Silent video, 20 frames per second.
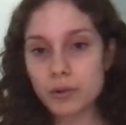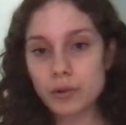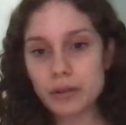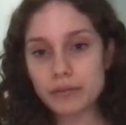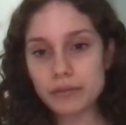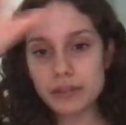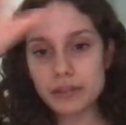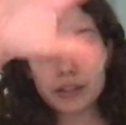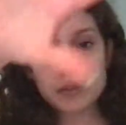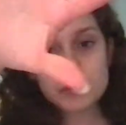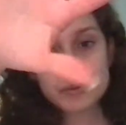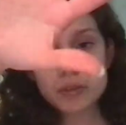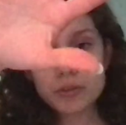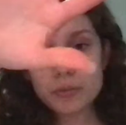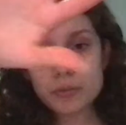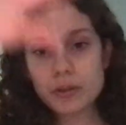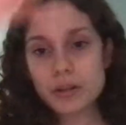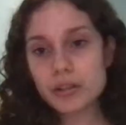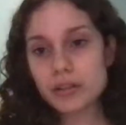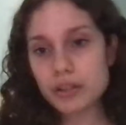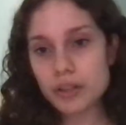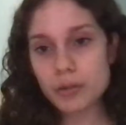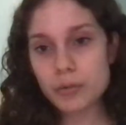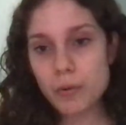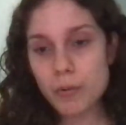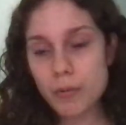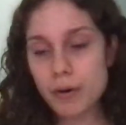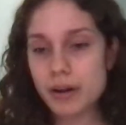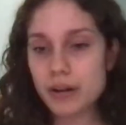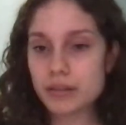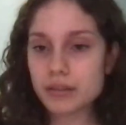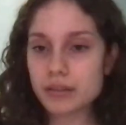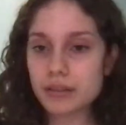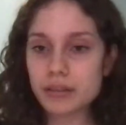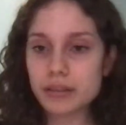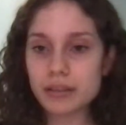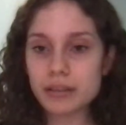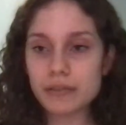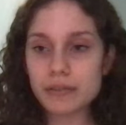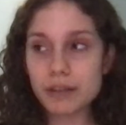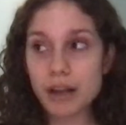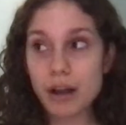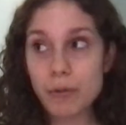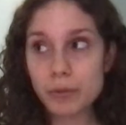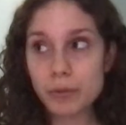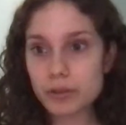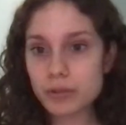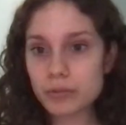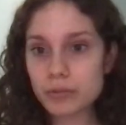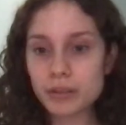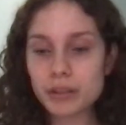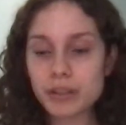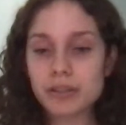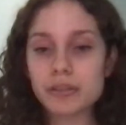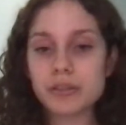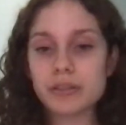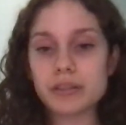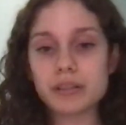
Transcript: If this one doesn't work, the other one works, and then if that one doesn't work either,